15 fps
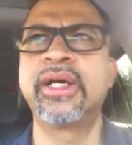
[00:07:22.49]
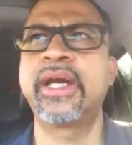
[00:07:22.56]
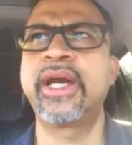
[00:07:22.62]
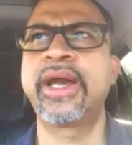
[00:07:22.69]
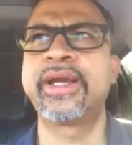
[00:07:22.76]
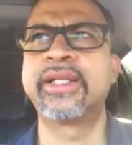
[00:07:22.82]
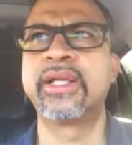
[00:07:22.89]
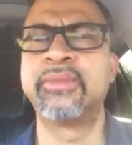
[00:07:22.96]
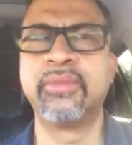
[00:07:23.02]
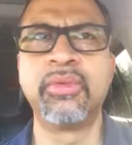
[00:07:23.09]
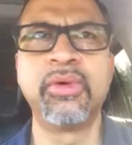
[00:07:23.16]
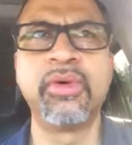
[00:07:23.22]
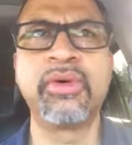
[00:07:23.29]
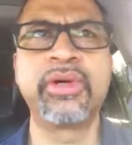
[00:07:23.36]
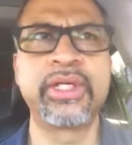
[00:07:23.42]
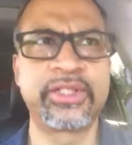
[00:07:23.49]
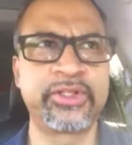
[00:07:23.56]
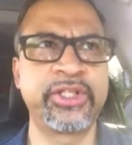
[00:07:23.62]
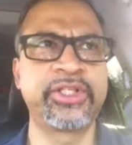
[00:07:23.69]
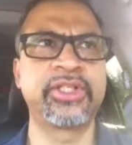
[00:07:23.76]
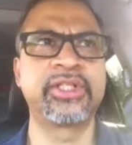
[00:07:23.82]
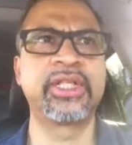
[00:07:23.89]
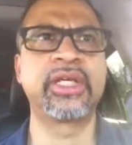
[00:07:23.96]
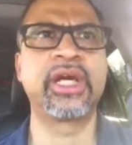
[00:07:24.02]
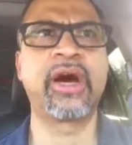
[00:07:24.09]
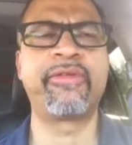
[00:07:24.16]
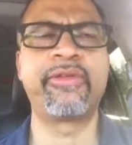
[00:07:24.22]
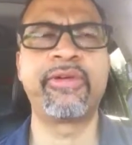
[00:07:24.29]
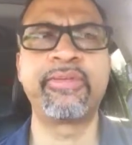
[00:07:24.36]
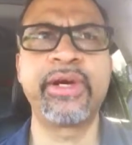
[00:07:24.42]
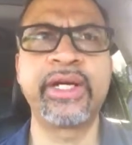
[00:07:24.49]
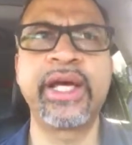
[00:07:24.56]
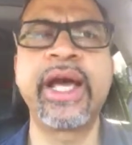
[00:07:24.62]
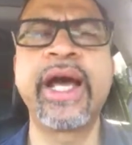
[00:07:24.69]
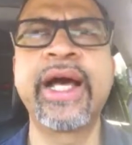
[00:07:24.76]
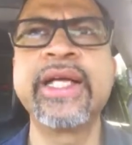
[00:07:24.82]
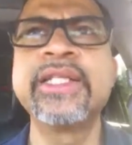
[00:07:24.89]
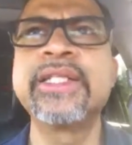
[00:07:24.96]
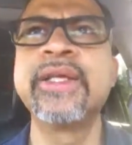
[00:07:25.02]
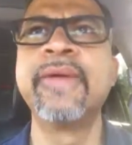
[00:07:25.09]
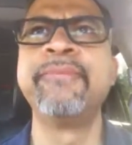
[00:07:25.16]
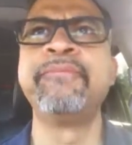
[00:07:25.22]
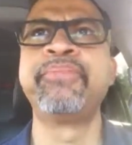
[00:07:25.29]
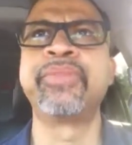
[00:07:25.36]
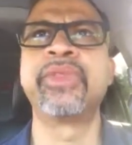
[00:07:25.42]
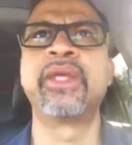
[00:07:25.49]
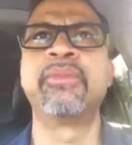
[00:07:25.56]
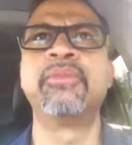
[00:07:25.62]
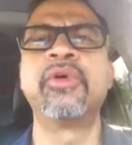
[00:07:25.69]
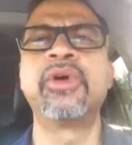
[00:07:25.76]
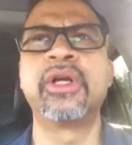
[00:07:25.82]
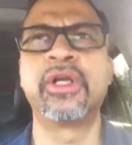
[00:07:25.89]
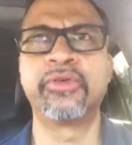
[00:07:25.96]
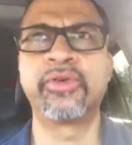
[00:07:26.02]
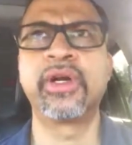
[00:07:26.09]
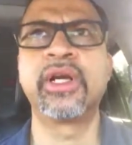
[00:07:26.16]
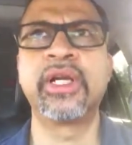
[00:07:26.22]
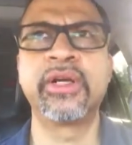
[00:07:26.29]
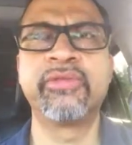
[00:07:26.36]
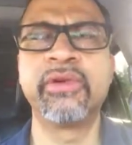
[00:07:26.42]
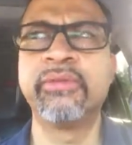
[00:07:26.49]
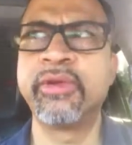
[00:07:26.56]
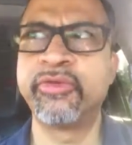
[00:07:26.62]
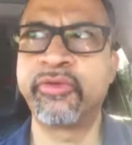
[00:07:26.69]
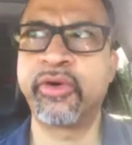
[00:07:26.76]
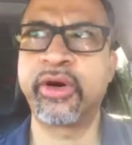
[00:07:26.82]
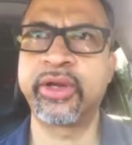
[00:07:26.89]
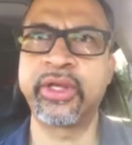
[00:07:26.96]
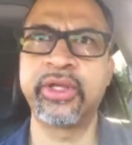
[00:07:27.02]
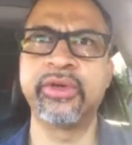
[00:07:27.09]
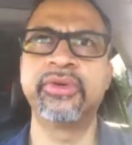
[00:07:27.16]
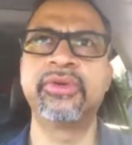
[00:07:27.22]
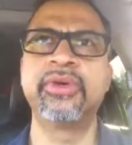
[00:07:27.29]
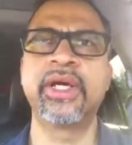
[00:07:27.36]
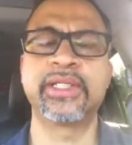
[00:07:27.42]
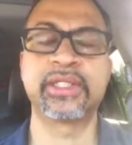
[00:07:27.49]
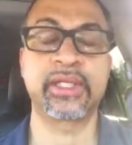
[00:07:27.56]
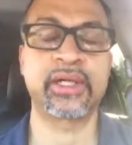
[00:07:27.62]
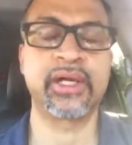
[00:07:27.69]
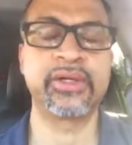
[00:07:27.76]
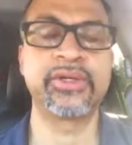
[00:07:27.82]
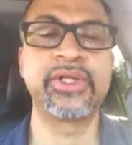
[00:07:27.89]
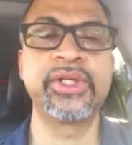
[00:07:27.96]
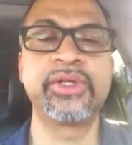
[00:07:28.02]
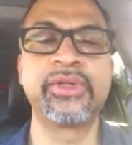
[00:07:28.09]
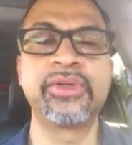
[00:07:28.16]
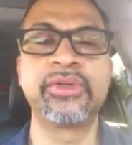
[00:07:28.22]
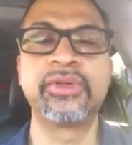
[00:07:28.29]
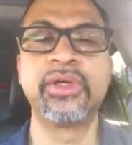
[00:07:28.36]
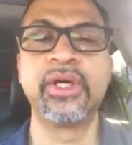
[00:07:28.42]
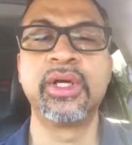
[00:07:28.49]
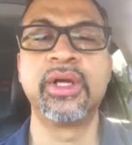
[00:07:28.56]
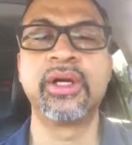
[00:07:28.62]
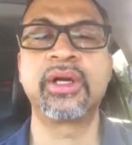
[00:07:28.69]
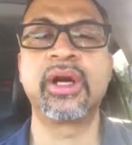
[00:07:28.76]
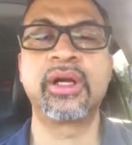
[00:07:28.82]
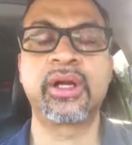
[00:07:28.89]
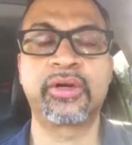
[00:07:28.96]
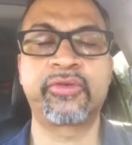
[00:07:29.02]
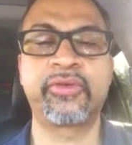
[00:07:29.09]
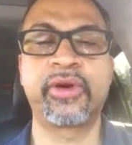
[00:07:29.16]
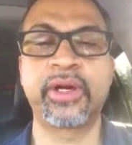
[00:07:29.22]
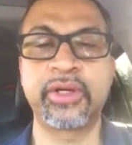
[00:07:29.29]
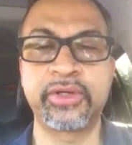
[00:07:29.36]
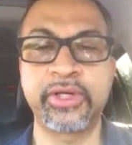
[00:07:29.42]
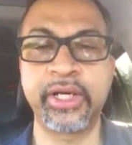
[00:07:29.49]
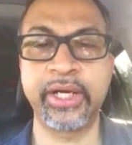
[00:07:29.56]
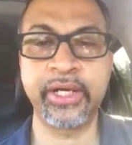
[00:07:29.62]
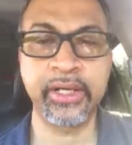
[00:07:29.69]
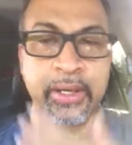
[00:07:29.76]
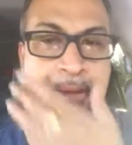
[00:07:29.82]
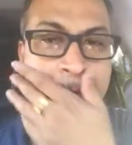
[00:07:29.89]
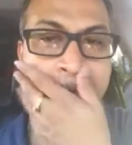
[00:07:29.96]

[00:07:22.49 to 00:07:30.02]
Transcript: and the more restrictions the government has, the more difficult it will be for you as a country to conduct foreign trade.